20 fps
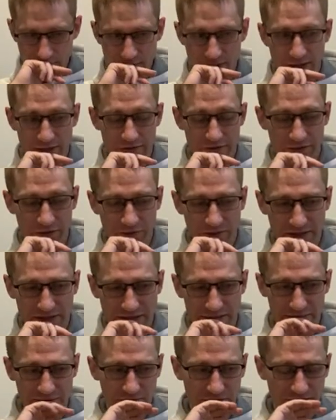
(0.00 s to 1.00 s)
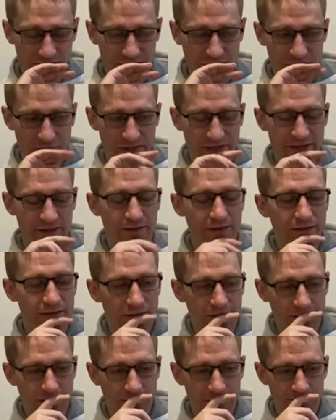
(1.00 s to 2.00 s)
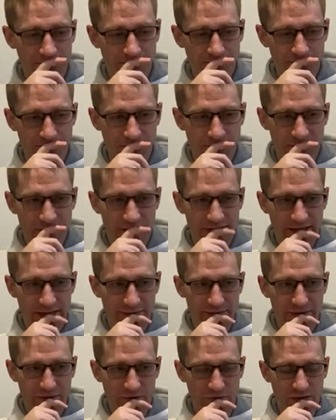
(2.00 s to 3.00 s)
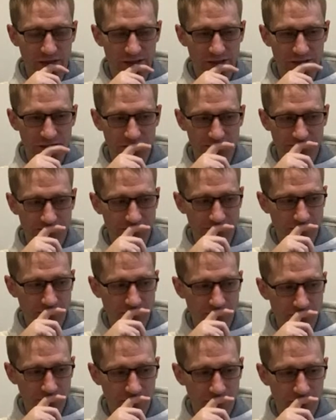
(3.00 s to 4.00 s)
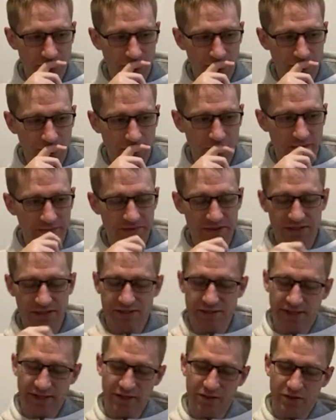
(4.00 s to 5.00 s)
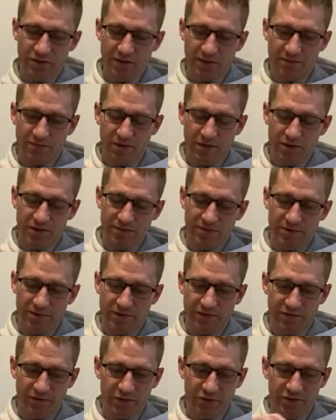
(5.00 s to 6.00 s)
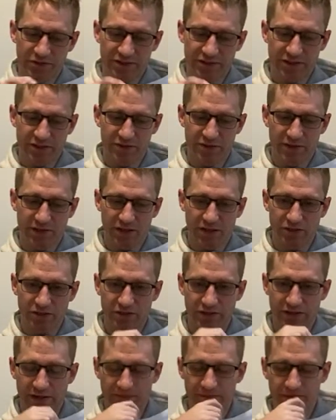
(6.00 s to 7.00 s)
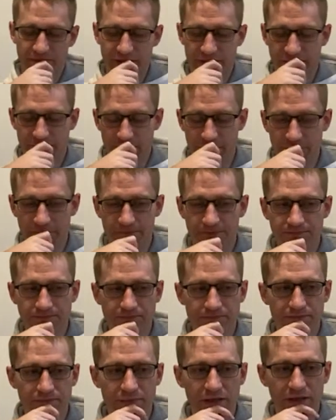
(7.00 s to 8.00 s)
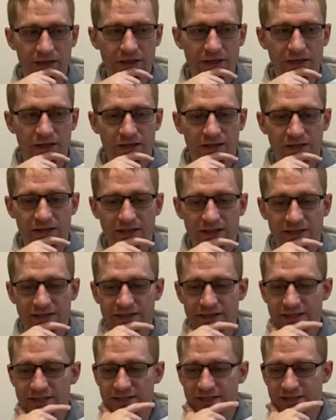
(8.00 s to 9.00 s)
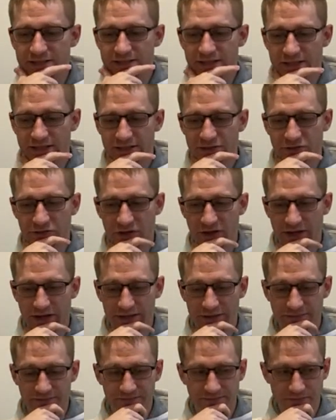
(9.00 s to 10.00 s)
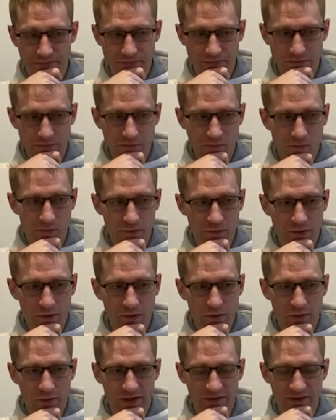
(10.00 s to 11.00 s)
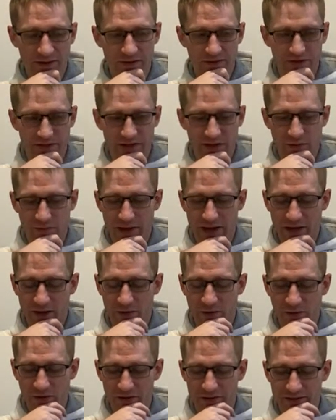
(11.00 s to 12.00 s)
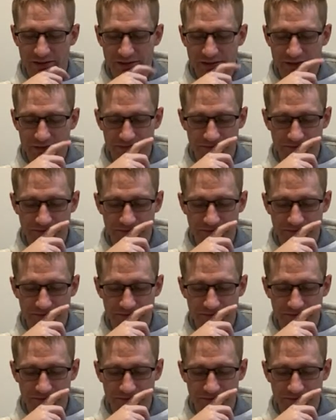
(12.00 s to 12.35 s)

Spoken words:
There's so many times throughout the week that I'm in a rush, where I'm just like doing multiple infusions into a larger cup to go, and the tea tastes slightly dry, or I don't get those aromatic qualities.